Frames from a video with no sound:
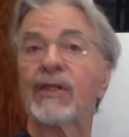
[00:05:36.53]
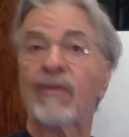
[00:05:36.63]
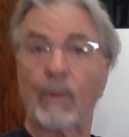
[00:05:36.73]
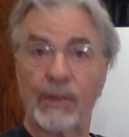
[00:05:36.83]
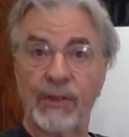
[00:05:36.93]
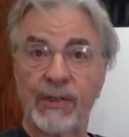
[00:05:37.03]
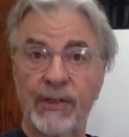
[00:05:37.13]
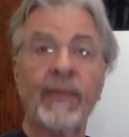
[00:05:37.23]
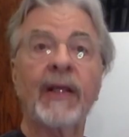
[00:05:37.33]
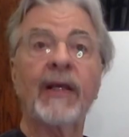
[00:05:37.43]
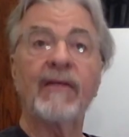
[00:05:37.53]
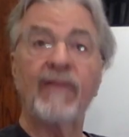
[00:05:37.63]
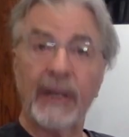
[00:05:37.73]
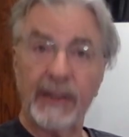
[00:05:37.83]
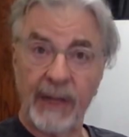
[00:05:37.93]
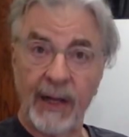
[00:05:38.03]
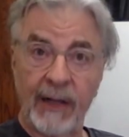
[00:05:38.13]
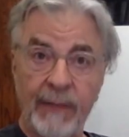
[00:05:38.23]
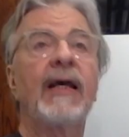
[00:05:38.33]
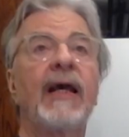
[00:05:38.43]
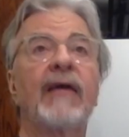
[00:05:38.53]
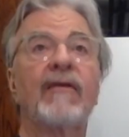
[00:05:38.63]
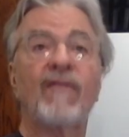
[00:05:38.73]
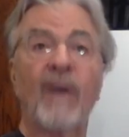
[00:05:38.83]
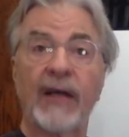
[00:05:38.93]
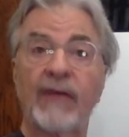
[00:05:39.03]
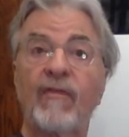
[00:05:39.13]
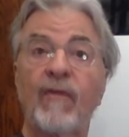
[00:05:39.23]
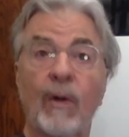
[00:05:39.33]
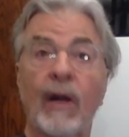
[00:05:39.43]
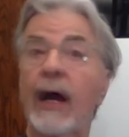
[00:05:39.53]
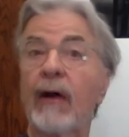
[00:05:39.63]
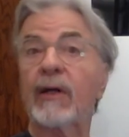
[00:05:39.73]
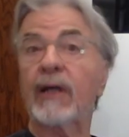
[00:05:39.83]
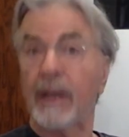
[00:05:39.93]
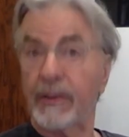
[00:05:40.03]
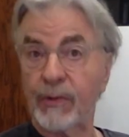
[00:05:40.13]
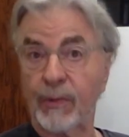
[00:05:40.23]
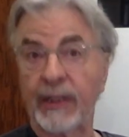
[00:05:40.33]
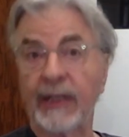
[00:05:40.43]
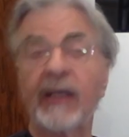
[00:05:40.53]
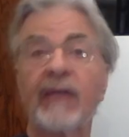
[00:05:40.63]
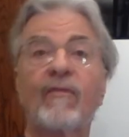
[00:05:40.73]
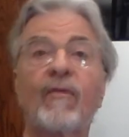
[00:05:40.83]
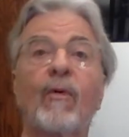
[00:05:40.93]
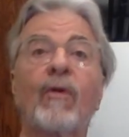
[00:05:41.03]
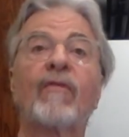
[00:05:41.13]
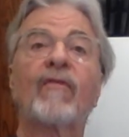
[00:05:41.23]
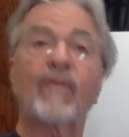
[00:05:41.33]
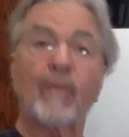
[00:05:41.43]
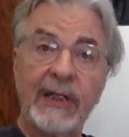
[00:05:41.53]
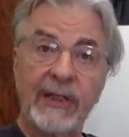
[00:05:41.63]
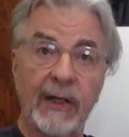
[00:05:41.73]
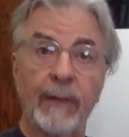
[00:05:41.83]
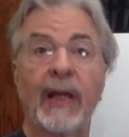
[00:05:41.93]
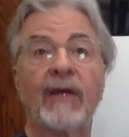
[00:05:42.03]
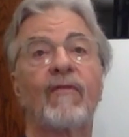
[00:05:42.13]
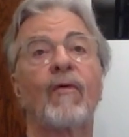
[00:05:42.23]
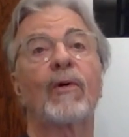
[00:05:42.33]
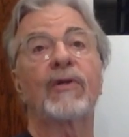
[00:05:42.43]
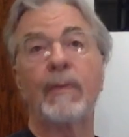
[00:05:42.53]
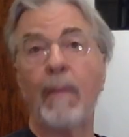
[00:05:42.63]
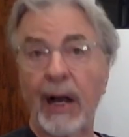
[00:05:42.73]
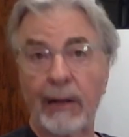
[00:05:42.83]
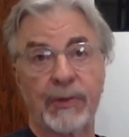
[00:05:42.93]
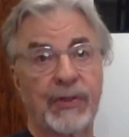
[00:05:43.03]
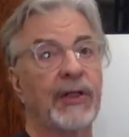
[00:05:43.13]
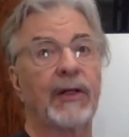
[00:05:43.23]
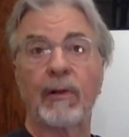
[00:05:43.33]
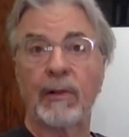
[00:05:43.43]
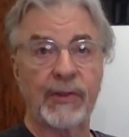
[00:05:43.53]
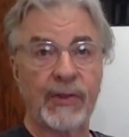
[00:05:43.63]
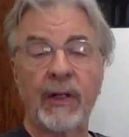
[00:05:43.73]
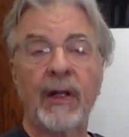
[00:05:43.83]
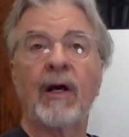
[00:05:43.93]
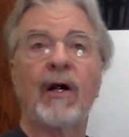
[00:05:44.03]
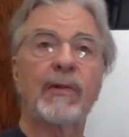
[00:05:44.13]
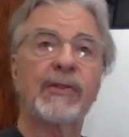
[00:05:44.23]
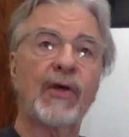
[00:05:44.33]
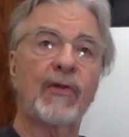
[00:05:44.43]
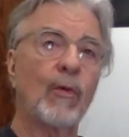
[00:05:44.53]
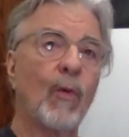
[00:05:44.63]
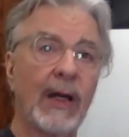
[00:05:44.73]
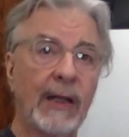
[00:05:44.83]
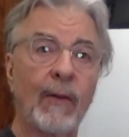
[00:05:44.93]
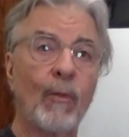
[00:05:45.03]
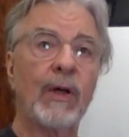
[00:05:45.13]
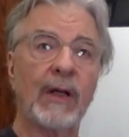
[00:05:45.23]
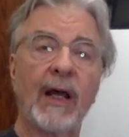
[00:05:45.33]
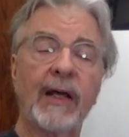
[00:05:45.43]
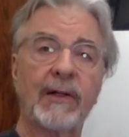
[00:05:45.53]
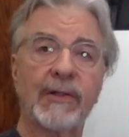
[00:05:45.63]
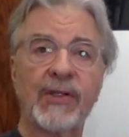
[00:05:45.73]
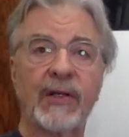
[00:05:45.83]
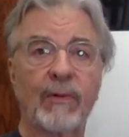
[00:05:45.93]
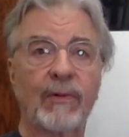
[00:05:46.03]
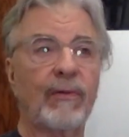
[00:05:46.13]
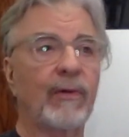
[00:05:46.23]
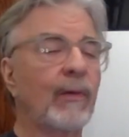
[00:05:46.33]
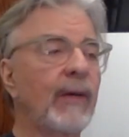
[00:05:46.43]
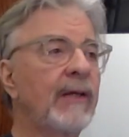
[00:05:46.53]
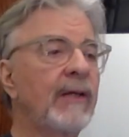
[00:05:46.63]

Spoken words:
forces in Vietnam and fight for our country and for freedom and for democracy and all those other one-liners that were thrown around?